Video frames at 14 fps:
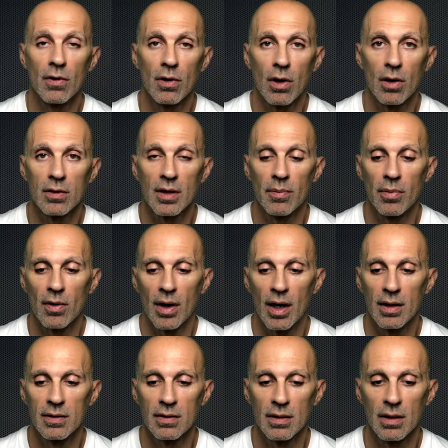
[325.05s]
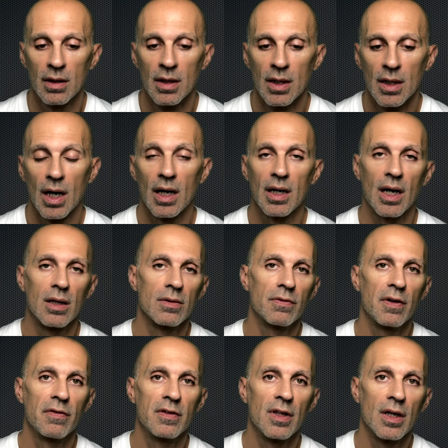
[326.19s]
long tempo runs, around
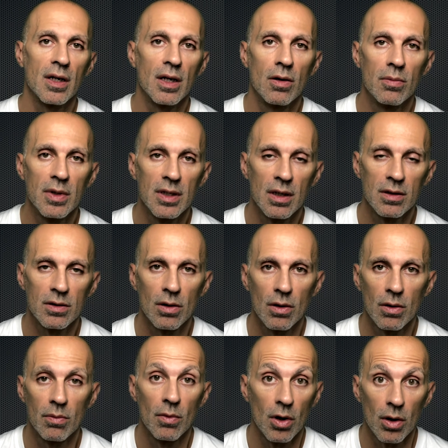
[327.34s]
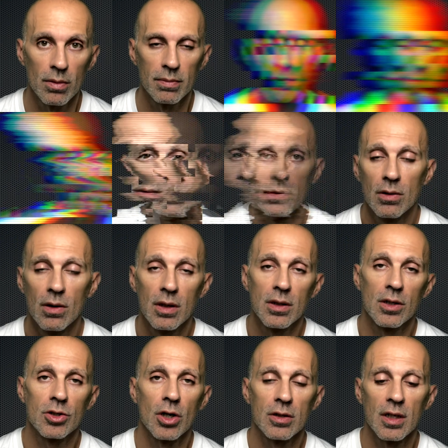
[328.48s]
15 kilometers or more. During the
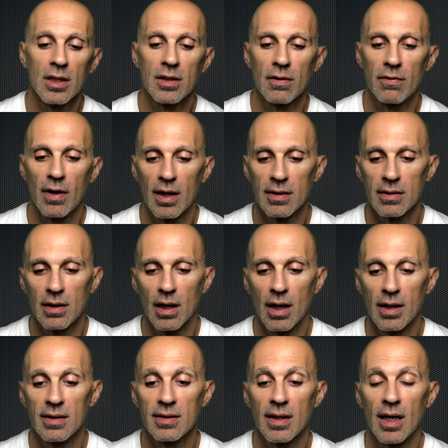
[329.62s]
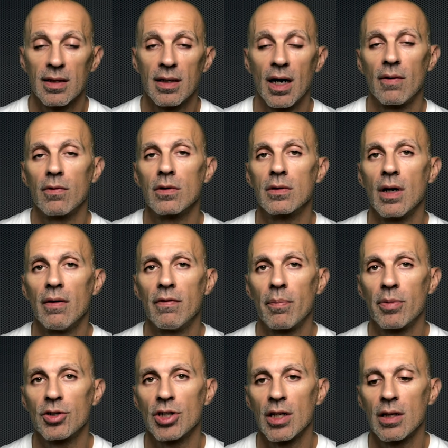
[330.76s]
short intervals, instead I would have
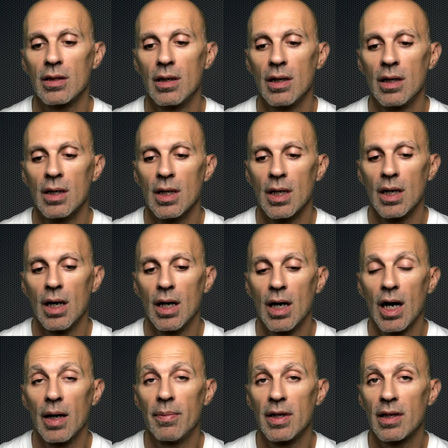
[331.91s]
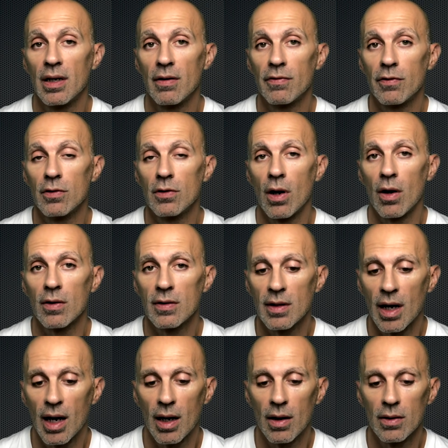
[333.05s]
appreciated a better foot load
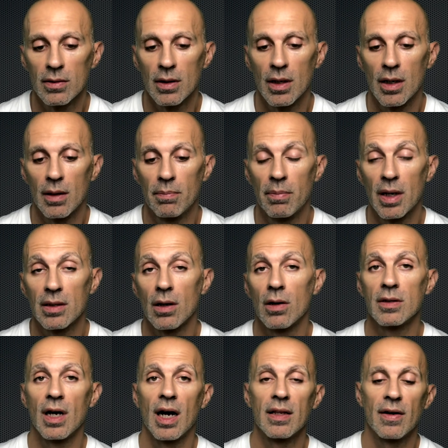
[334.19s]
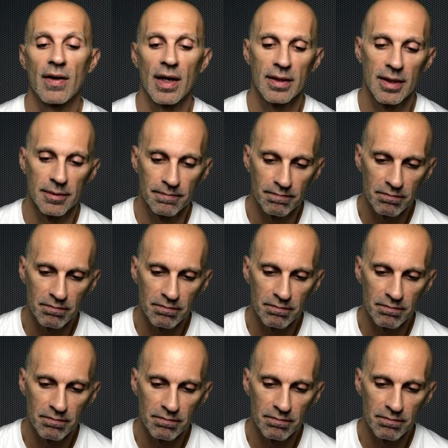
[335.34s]
down, but on the other end,